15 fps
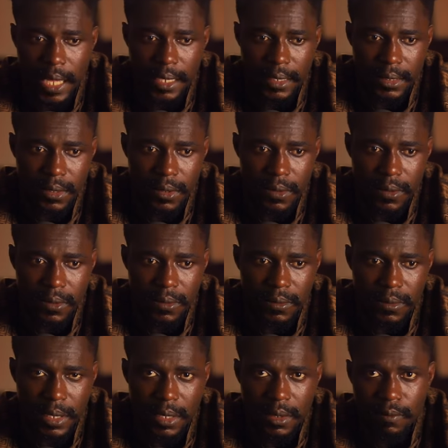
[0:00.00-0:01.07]
and so
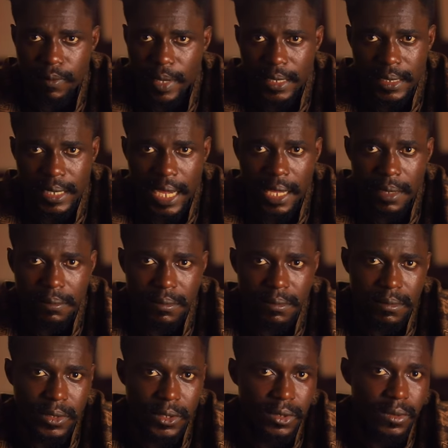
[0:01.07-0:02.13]
first time
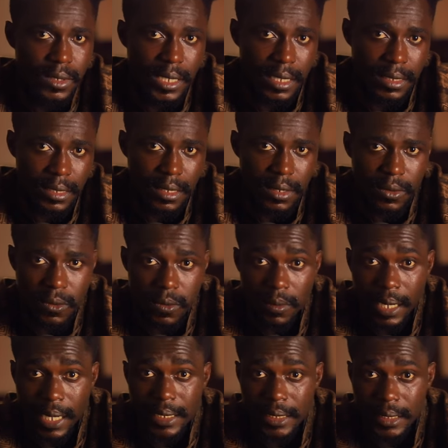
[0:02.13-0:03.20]
users who
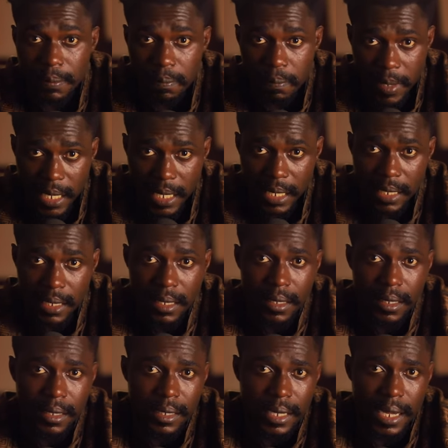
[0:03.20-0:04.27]
can't pay
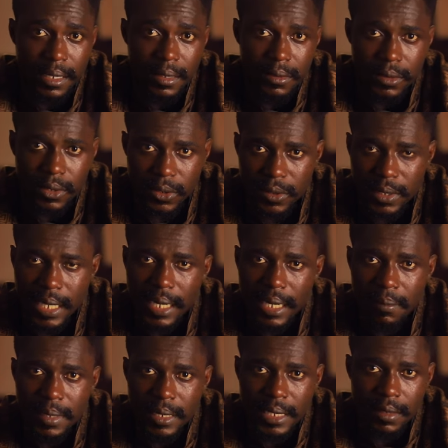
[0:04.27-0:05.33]
can use the
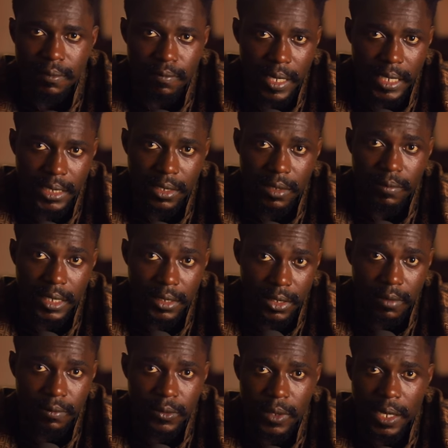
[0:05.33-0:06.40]
limited version of the
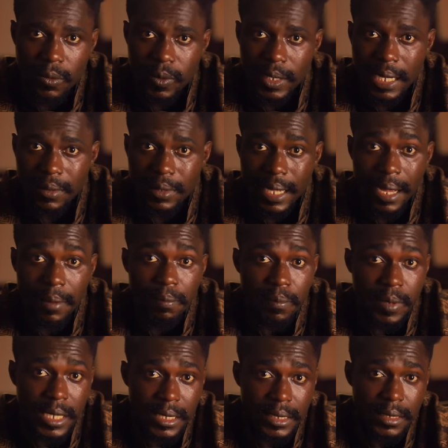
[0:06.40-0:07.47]
software without the
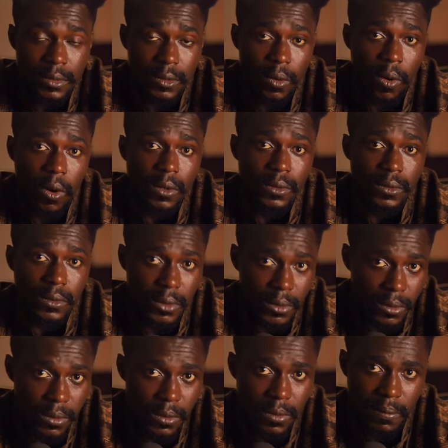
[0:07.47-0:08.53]
ability to
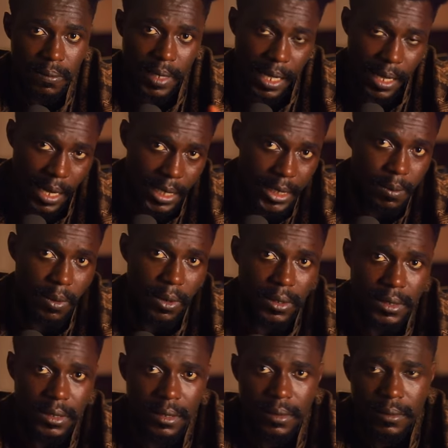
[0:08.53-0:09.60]
undo an
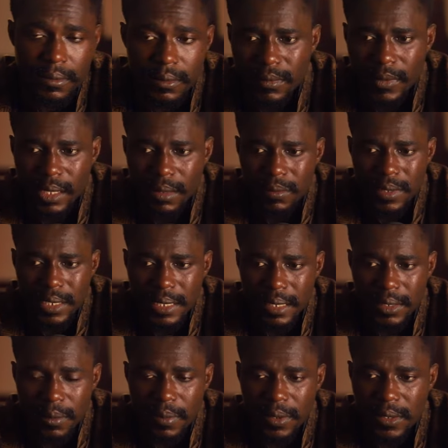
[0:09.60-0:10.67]
export what's
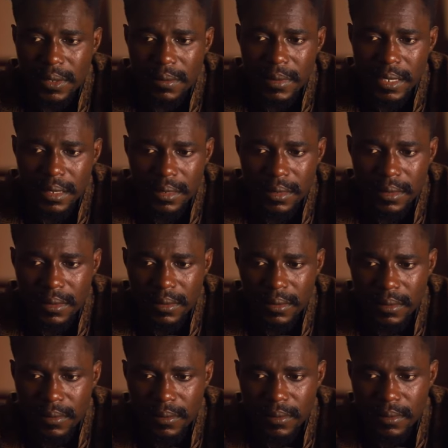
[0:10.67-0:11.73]
that supposed to mean
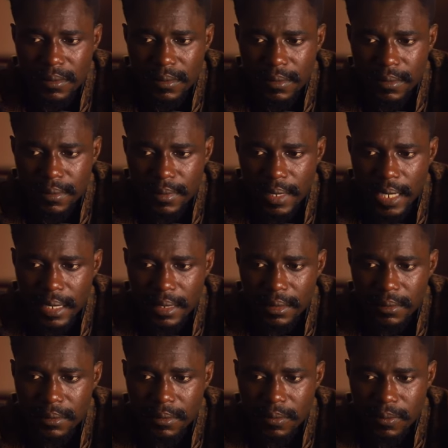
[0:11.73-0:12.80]
right
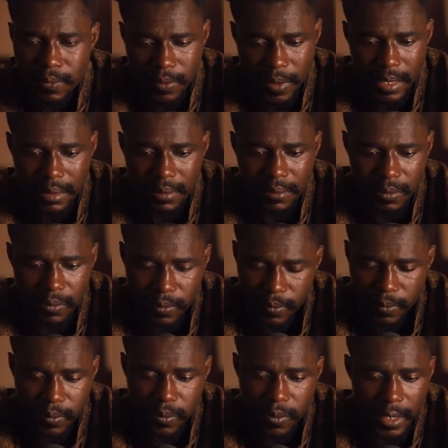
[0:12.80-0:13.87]
what
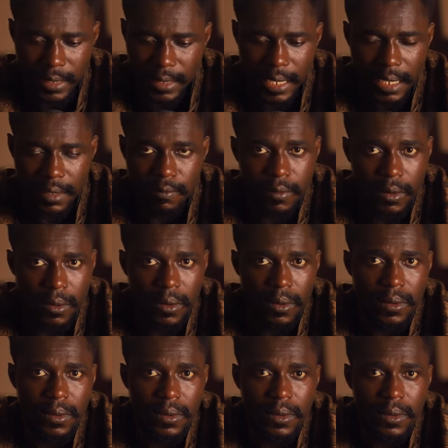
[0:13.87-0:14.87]
was that for